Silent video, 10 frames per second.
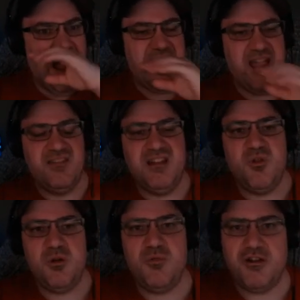If they do
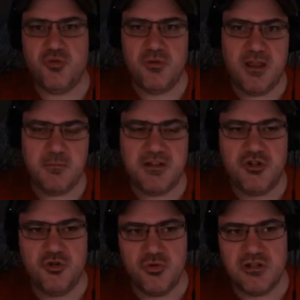a retro game, it's
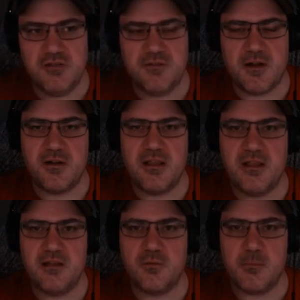usually
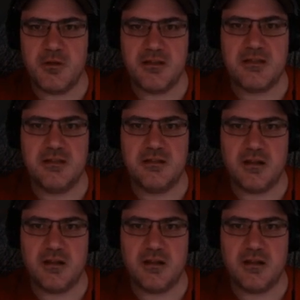very reminiscent